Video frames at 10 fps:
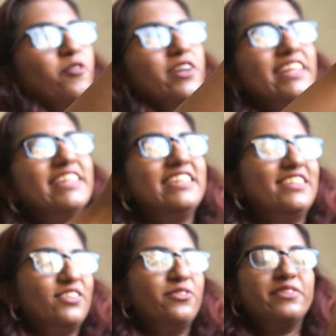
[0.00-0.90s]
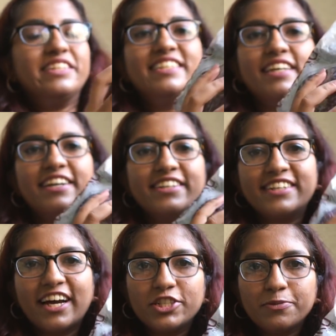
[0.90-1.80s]
what are these oh these are
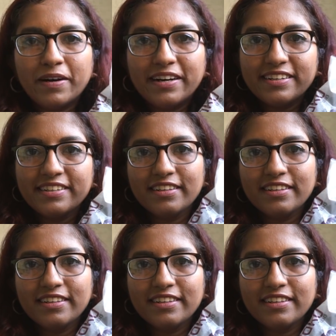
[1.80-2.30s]
rajma